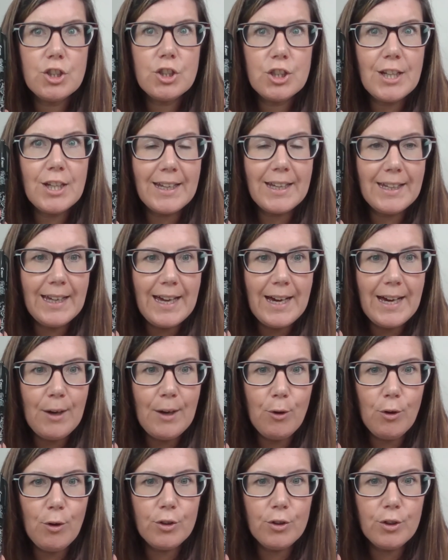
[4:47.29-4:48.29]
Check it
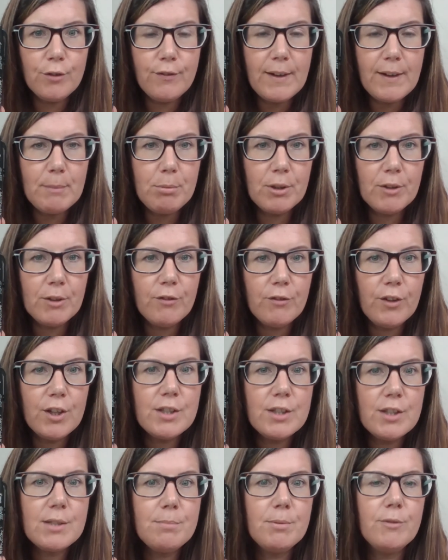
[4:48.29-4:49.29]
out on your fabric
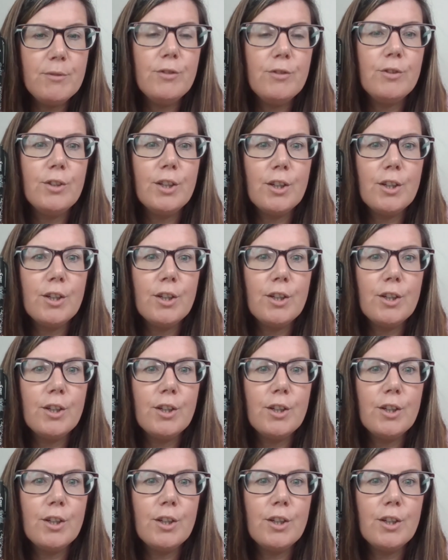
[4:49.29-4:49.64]
first before